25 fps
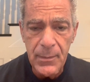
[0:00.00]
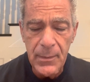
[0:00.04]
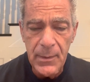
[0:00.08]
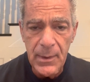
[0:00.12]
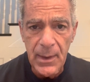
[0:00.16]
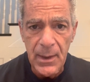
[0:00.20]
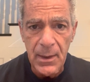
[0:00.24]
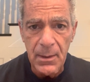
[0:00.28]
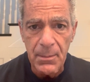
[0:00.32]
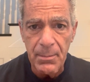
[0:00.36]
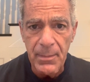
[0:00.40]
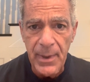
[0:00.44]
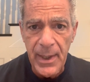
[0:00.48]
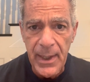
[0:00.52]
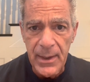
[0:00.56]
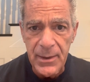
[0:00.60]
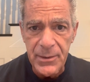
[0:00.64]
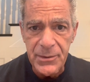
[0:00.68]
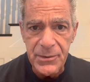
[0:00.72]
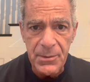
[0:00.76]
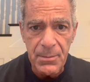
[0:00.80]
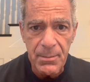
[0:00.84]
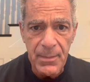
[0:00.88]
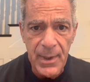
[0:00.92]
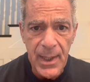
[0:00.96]
that a man
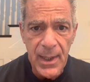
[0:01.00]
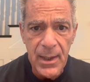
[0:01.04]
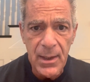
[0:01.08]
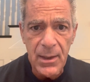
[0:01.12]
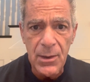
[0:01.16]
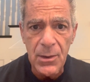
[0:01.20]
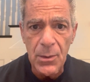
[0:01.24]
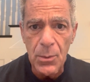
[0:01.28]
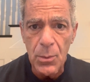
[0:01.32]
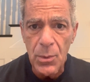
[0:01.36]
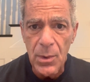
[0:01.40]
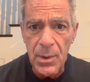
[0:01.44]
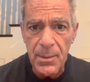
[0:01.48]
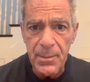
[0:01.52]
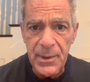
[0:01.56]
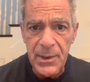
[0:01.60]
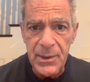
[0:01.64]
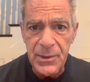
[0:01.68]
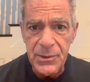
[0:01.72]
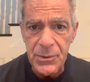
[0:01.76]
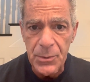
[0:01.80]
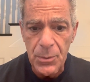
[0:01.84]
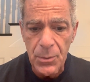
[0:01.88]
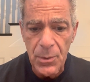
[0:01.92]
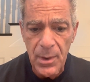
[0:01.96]
is a man and a woman
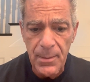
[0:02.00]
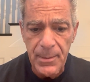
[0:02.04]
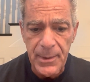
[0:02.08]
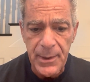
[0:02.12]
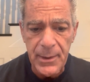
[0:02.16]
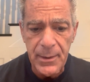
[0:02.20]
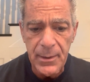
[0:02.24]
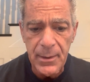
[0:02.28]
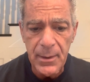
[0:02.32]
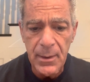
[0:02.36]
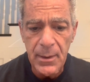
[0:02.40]
is a woman.